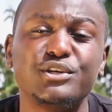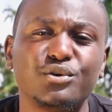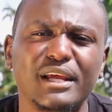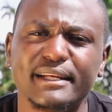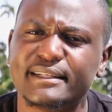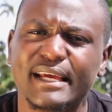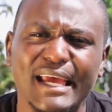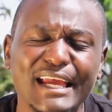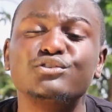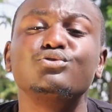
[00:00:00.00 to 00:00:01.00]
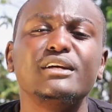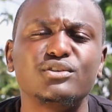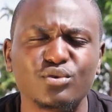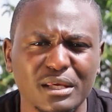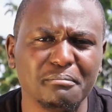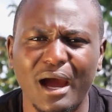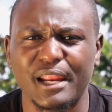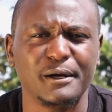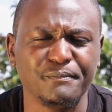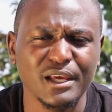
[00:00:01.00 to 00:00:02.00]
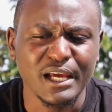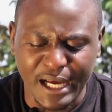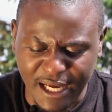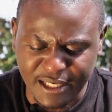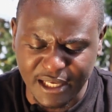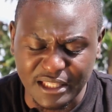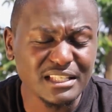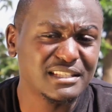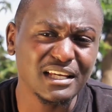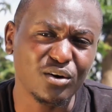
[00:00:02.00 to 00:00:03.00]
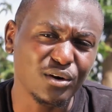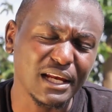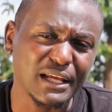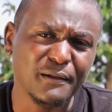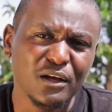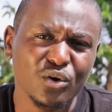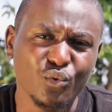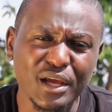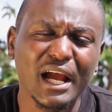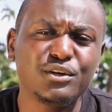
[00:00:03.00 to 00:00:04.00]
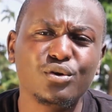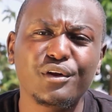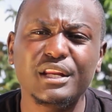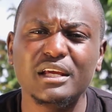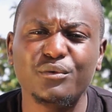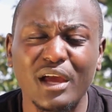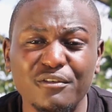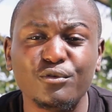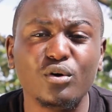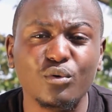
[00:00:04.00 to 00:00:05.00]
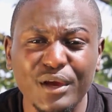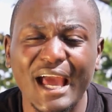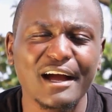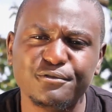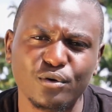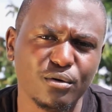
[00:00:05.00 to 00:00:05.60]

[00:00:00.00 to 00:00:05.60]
Entonet, Entonet to Kimana. And this year only, we had already, we have, we have